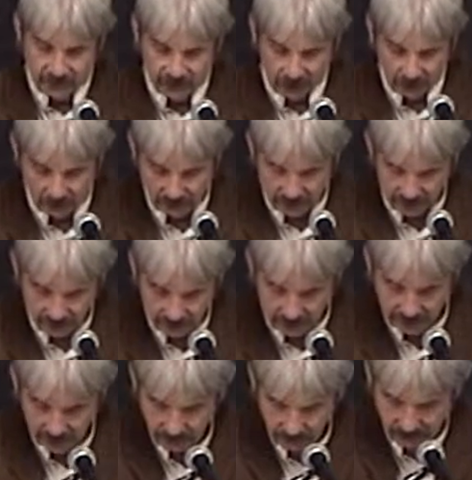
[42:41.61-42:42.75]
So here,
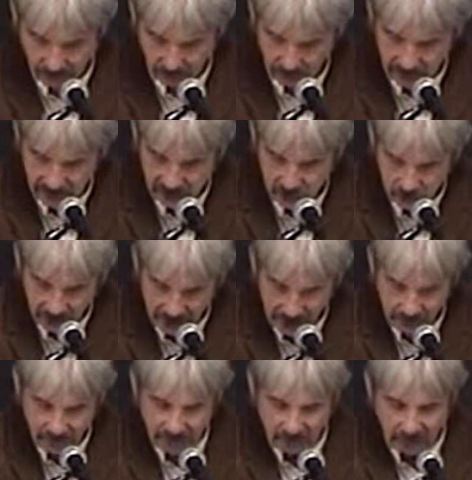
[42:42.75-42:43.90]
here we go. We
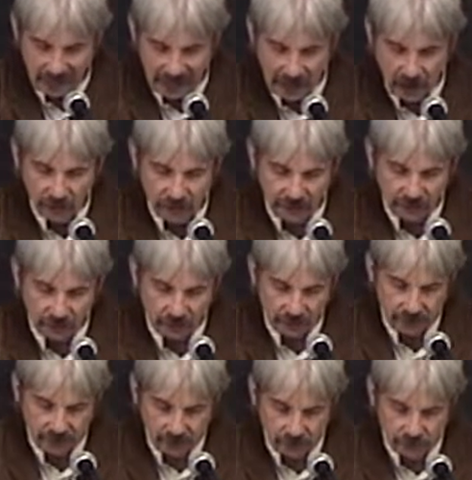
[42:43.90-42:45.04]
scrape and bow
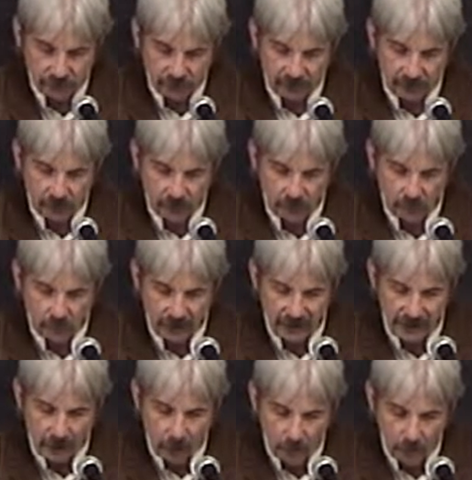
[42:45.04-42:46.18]
before those with whom
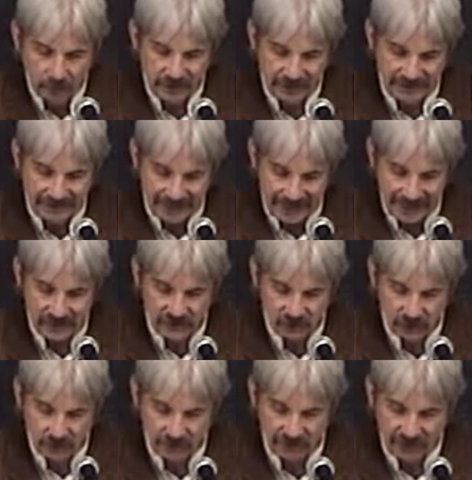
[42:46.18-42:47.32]
we hope to gain
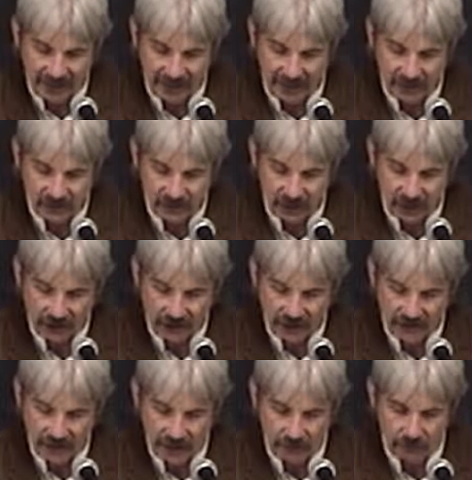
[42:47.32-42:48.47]
some advantage,
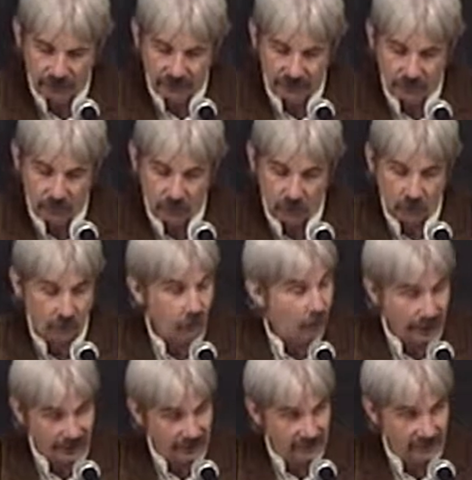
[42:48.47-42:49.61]
caring not what their moral
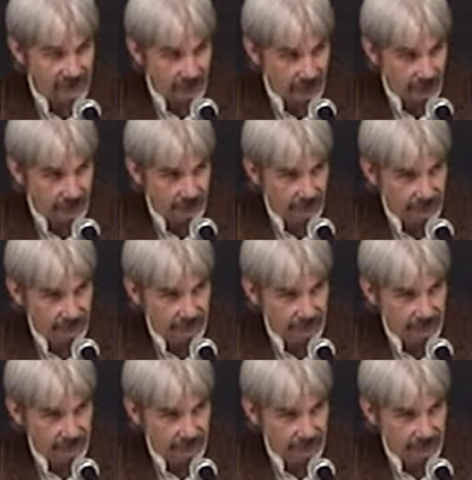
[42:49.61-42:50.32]
qualities are.